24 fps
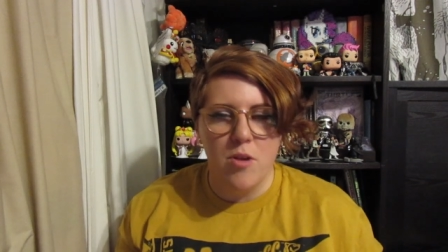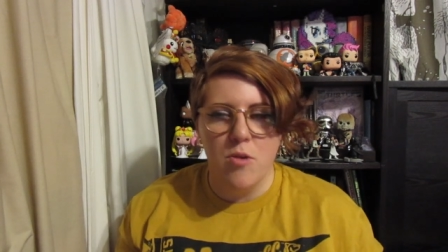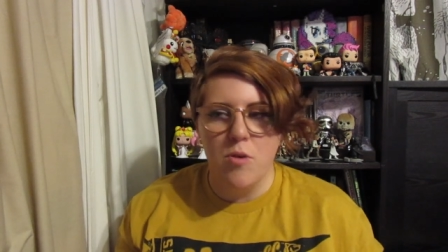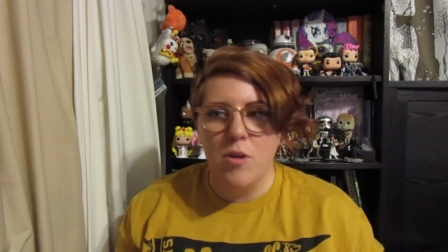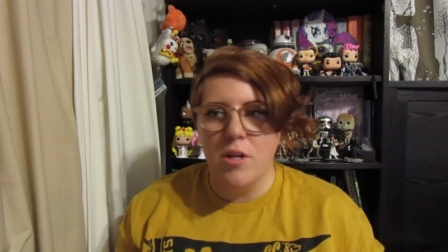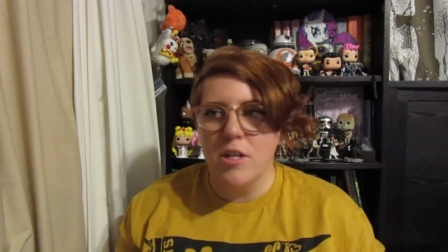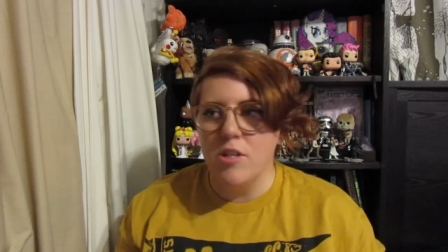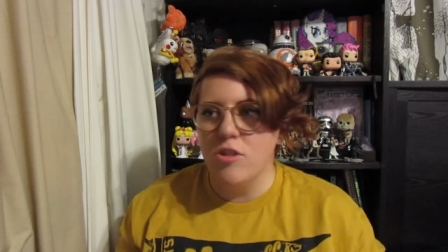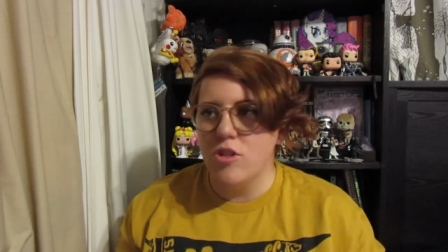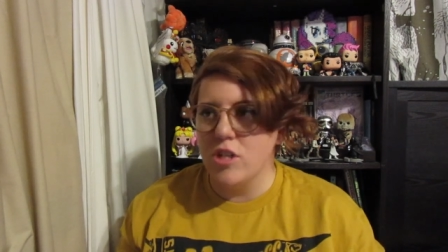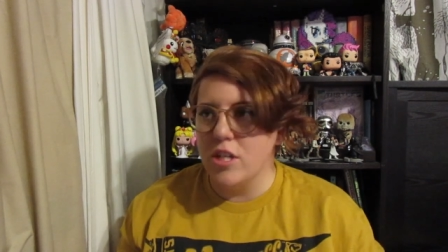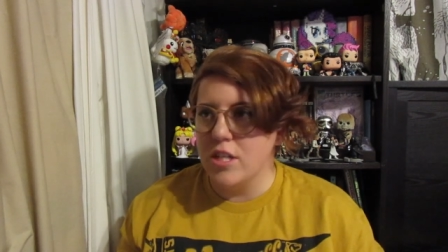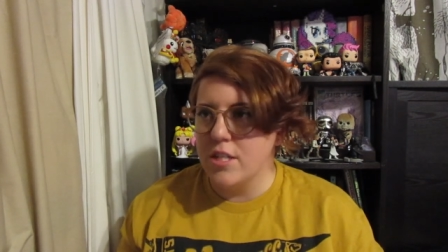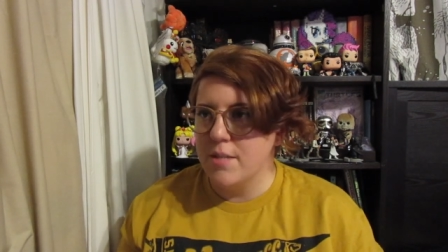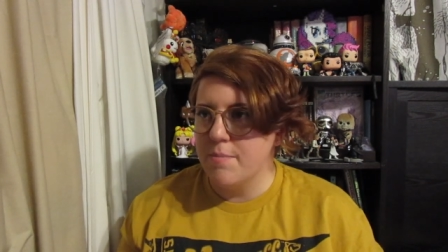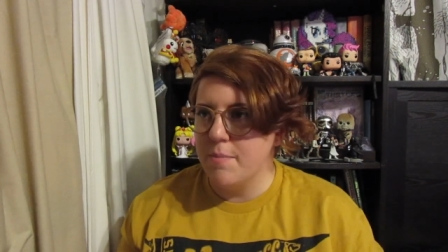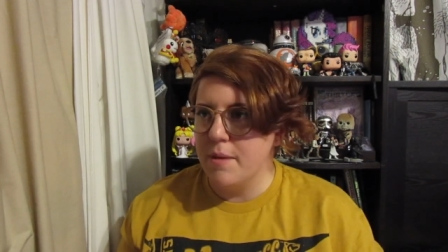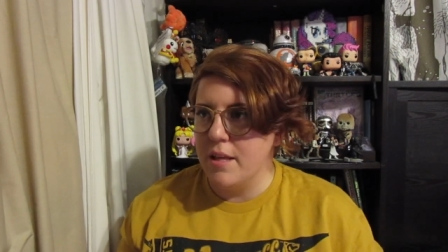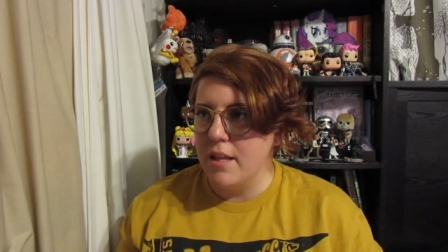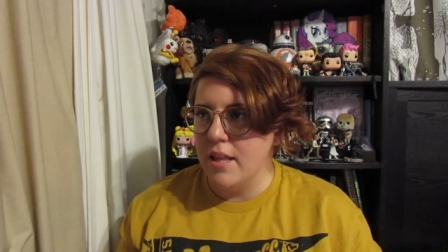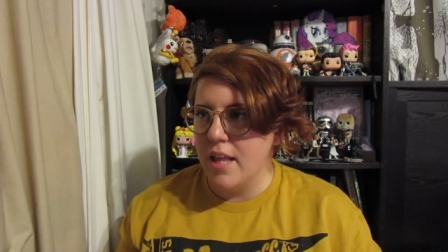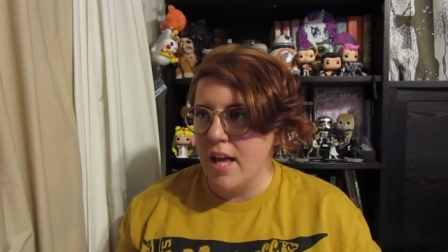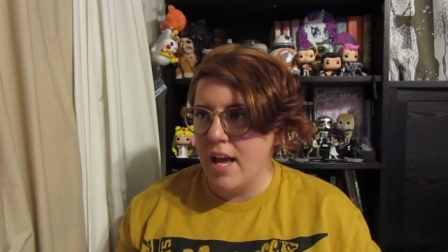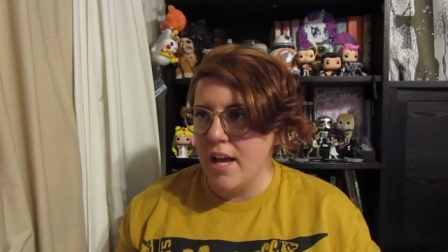You could just
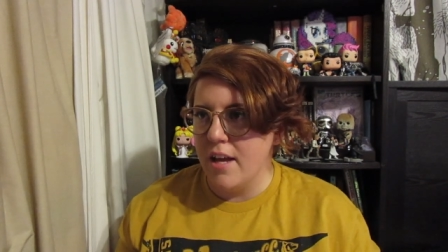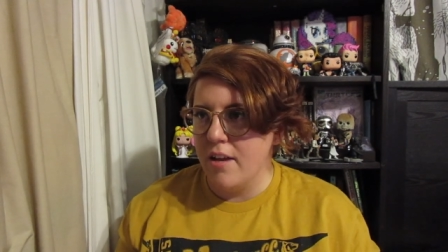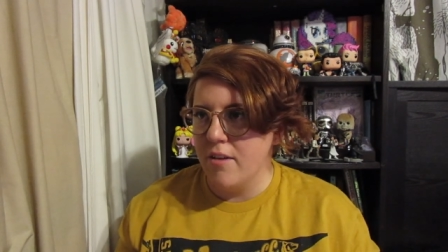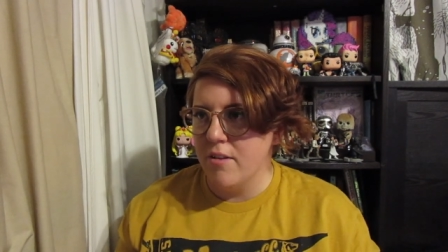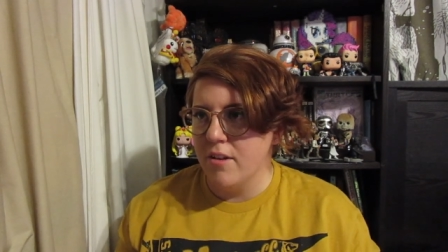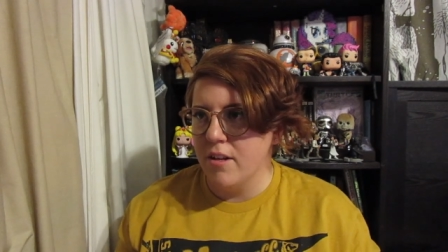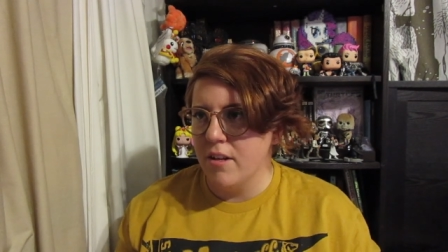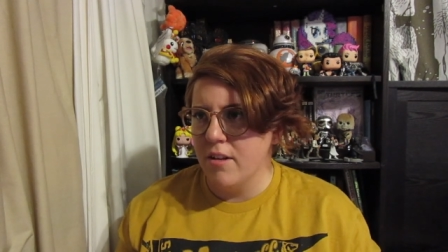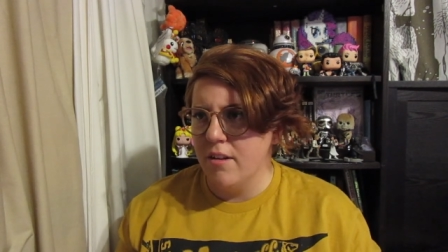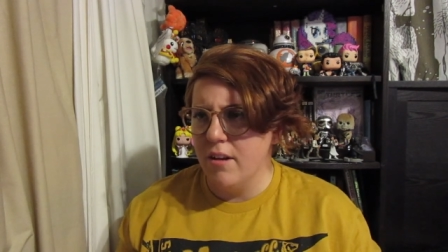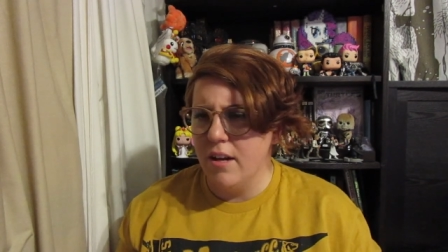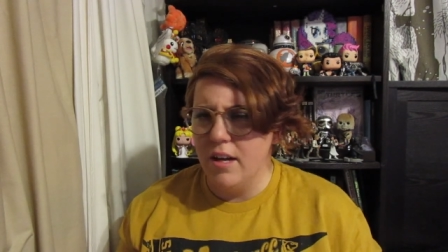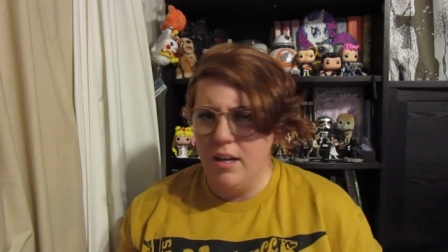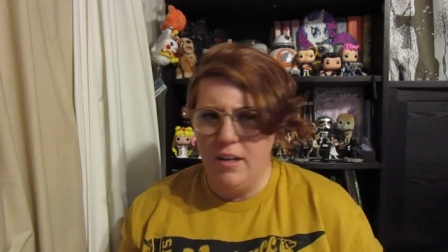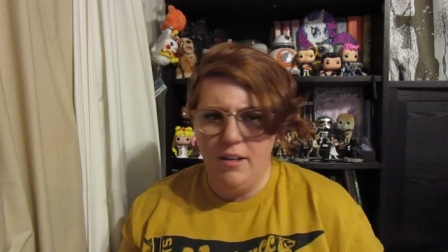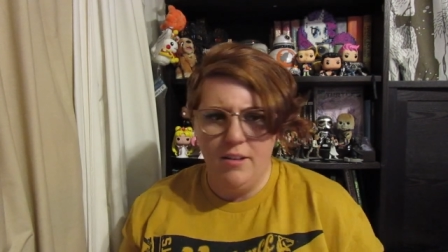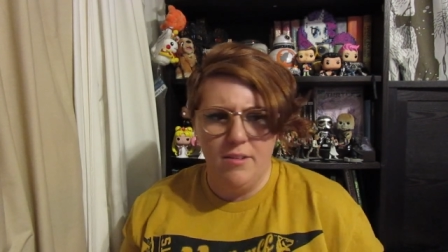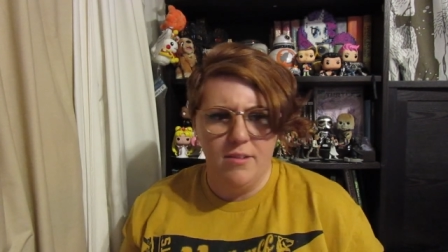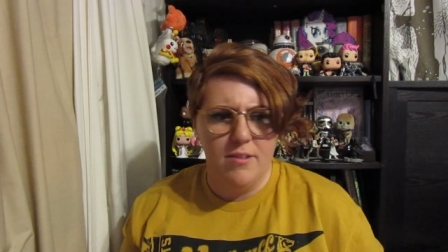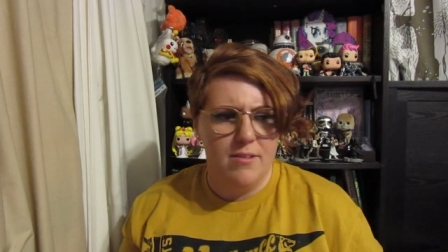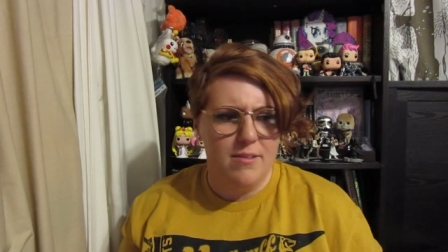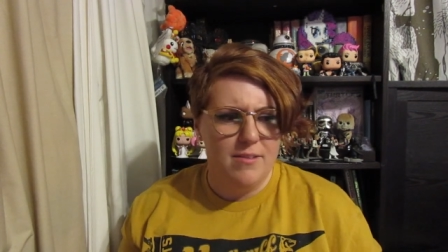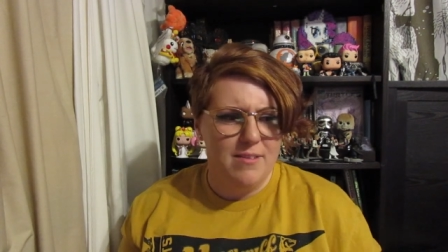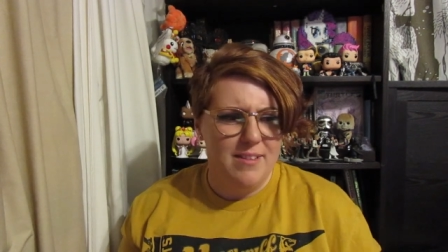be like, you know,
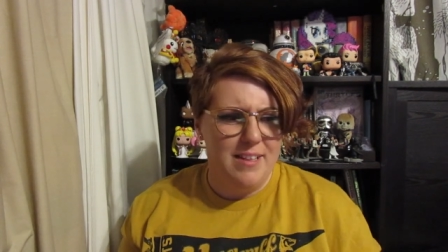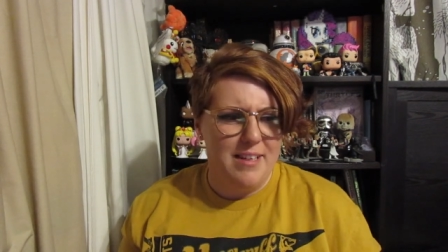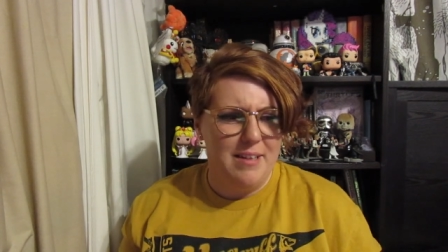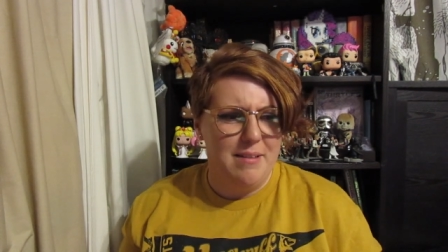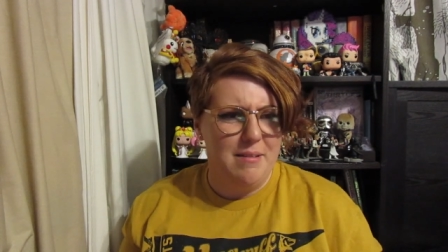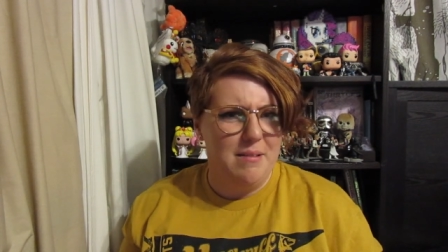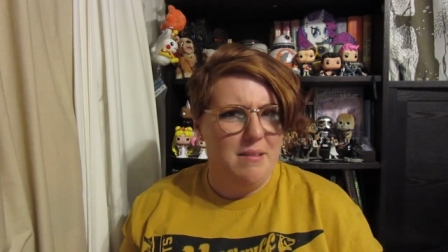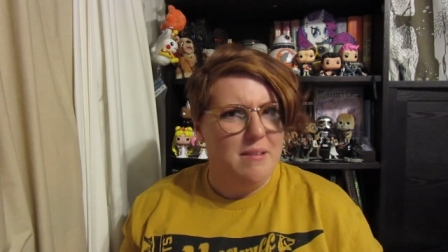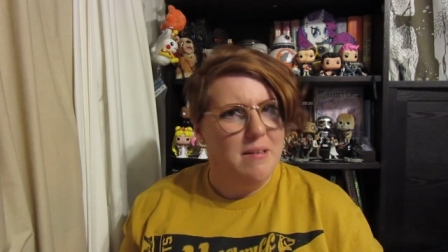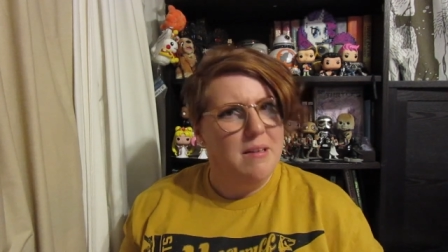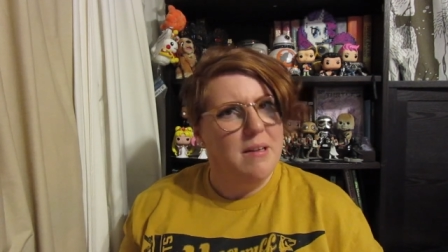oh, like